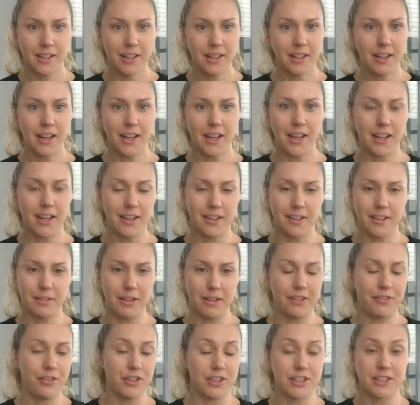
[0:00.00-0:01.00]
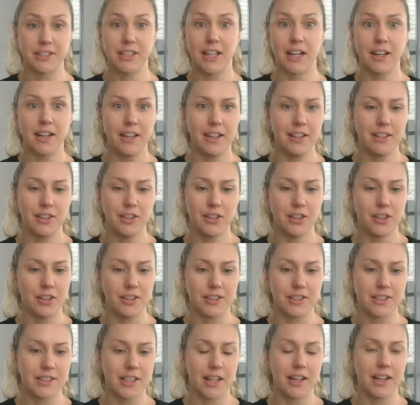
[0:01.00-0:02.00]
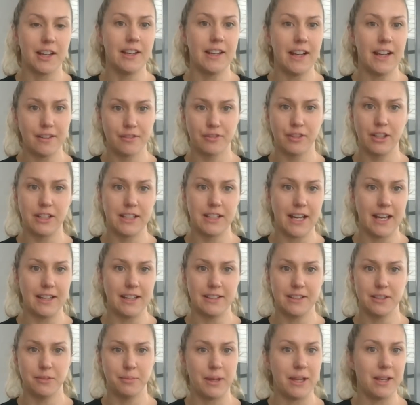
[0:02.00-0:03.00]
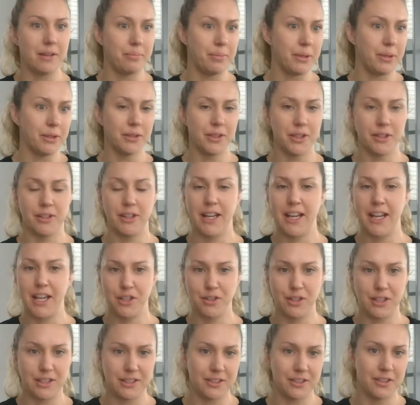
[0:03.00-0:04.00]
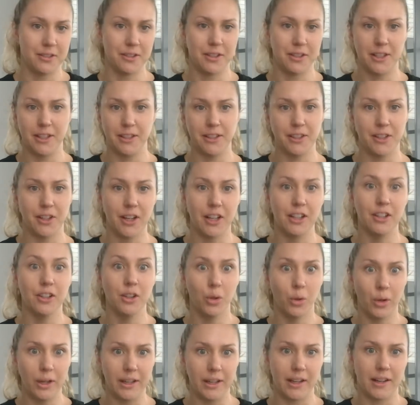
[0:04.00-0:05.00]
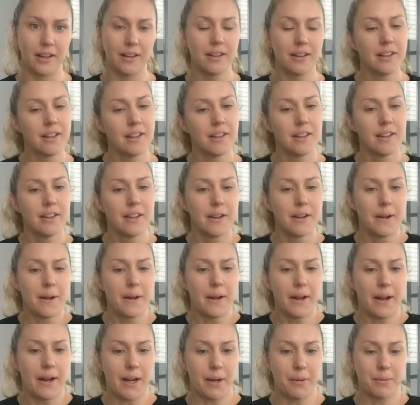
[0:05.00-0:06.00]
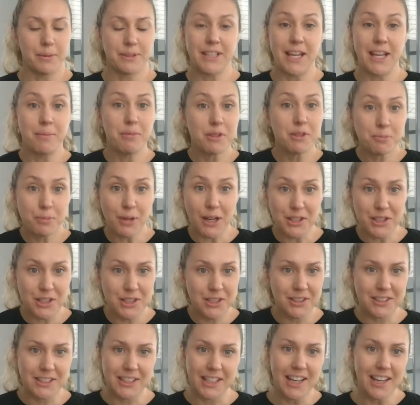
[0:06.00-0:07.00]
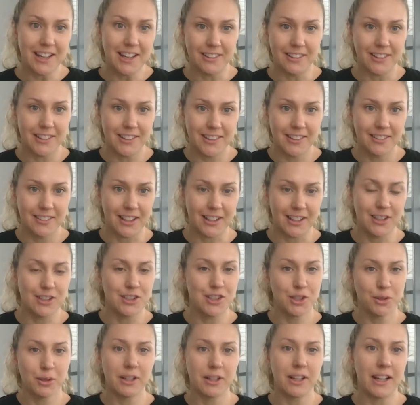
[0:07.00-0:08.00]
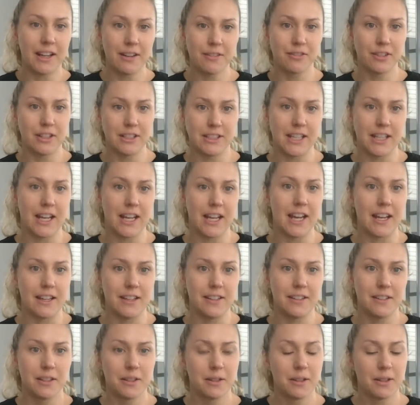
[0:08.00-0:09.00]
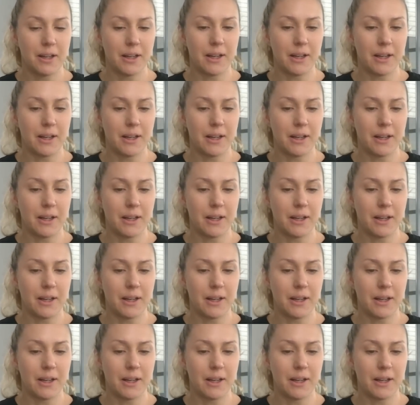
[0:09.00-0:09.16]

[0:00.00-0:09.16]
And if you're studying, you know, you're studying every day to be a builder, a hairdresser, a lawyer. Same as brushing your teeth. Like, you do it every day.